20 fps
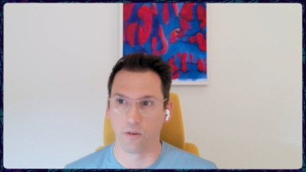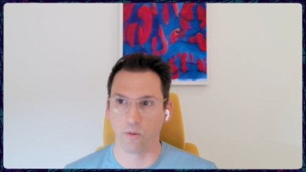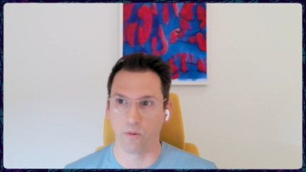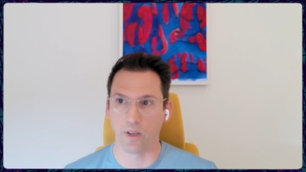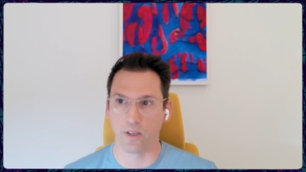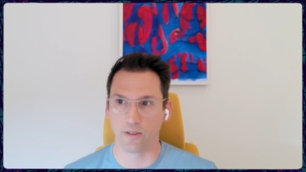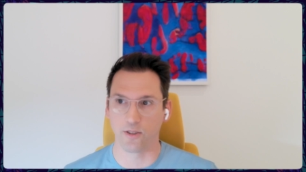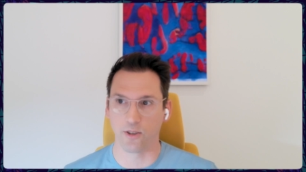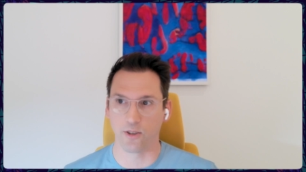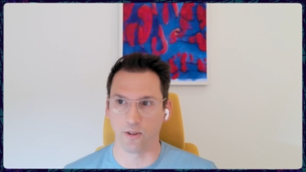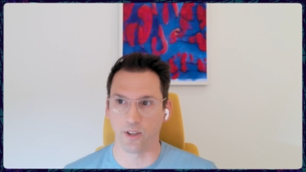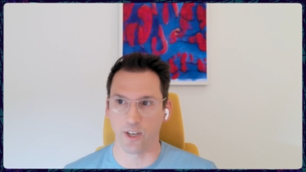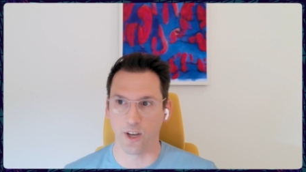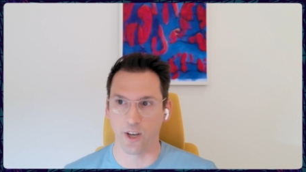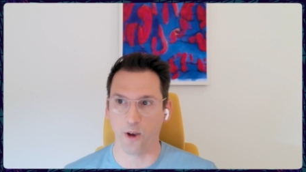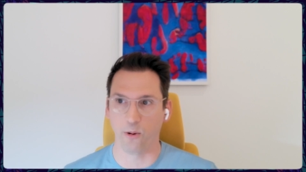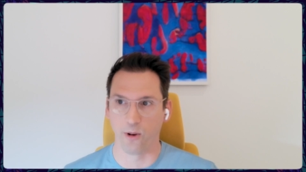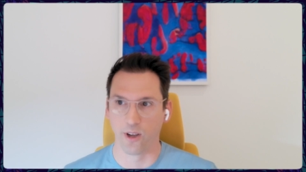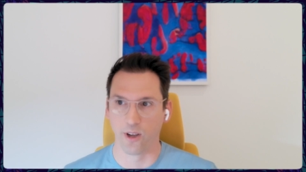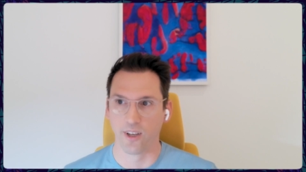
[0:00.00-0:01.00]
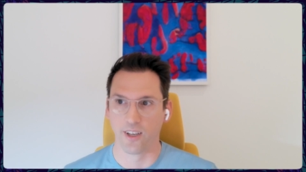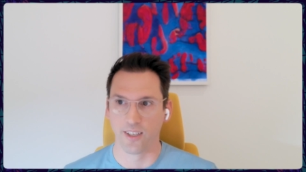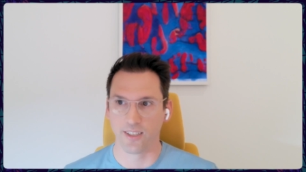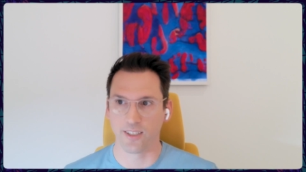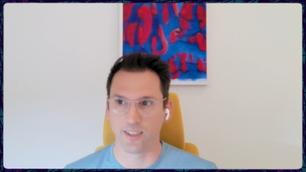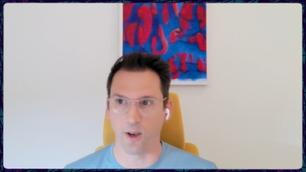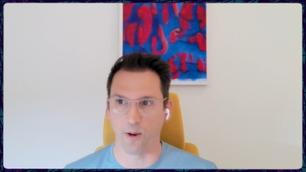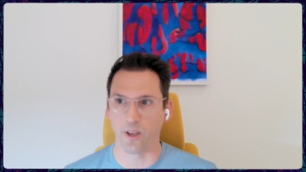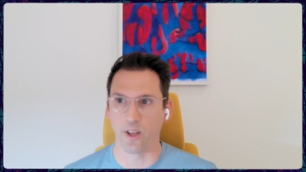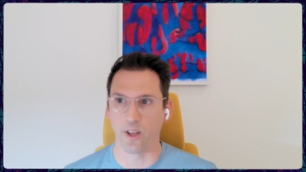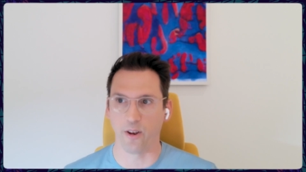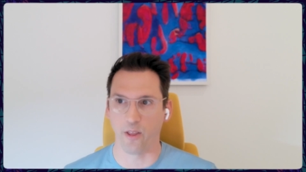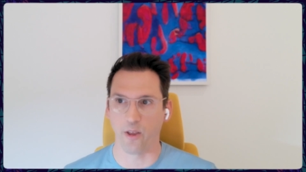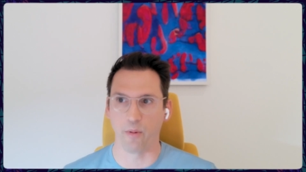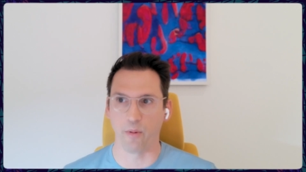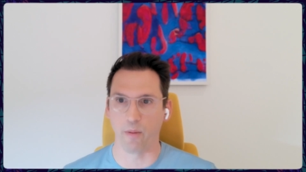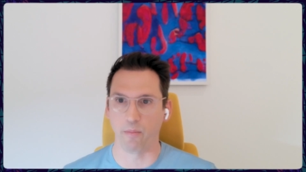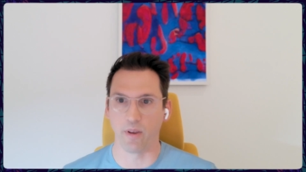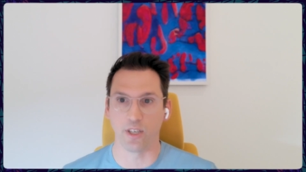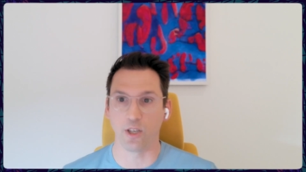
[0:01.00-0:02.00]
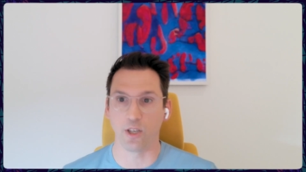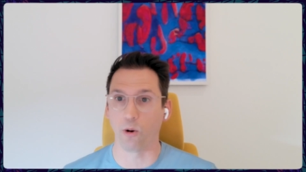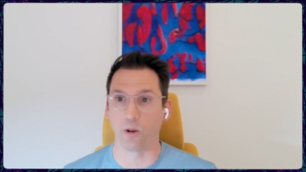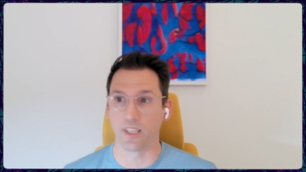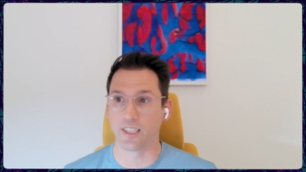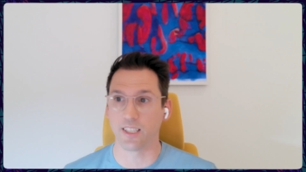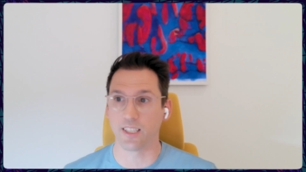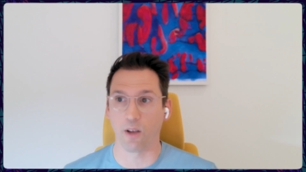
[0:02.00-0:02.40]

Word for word: We certainly do. So, there may be totally